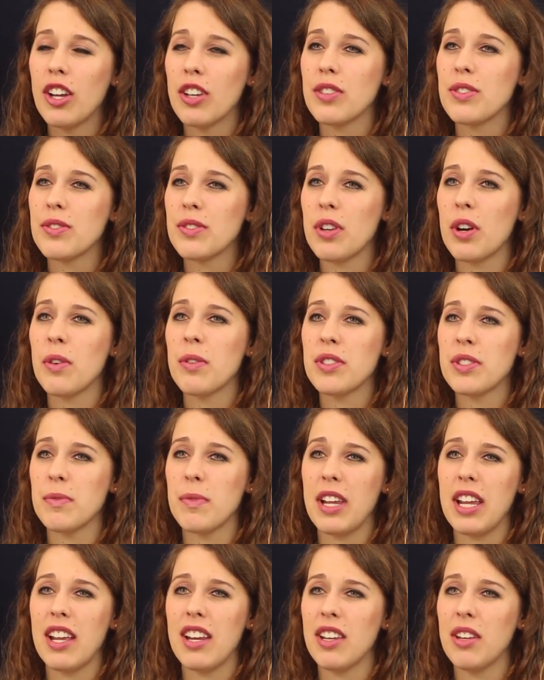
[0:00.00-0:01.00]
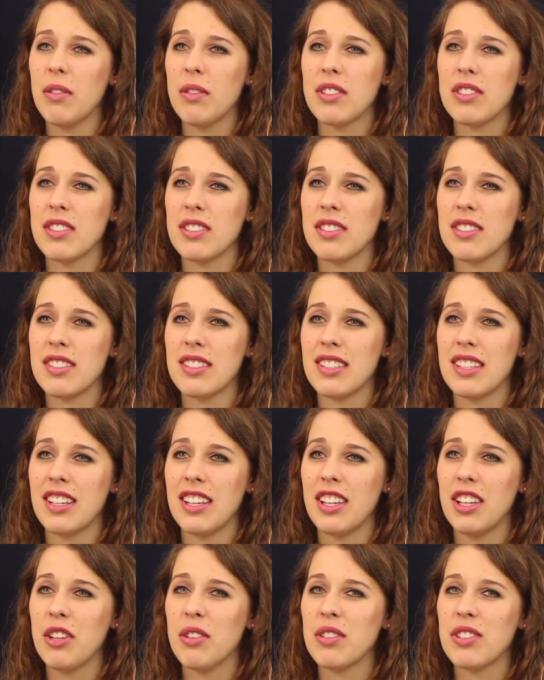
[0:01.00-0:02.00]
so sweet, and you could just
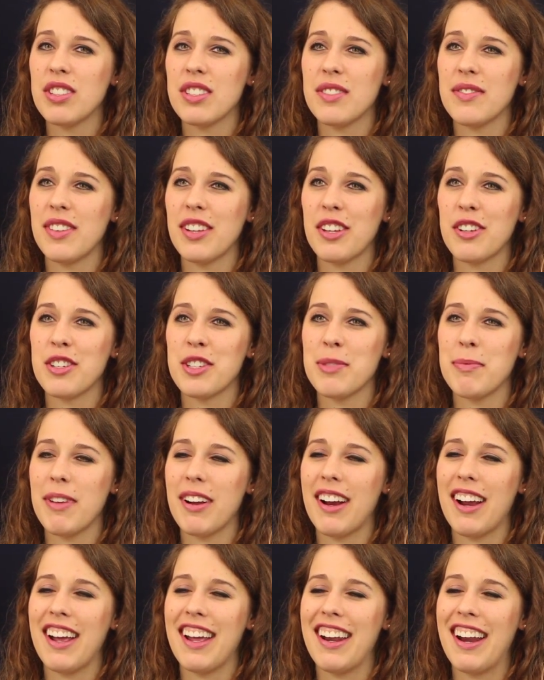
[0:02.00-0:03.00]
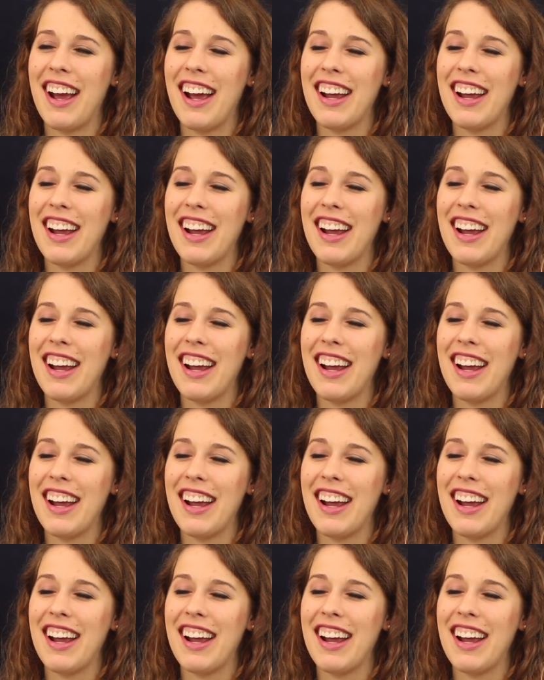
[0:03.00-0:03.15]
feel her spirit.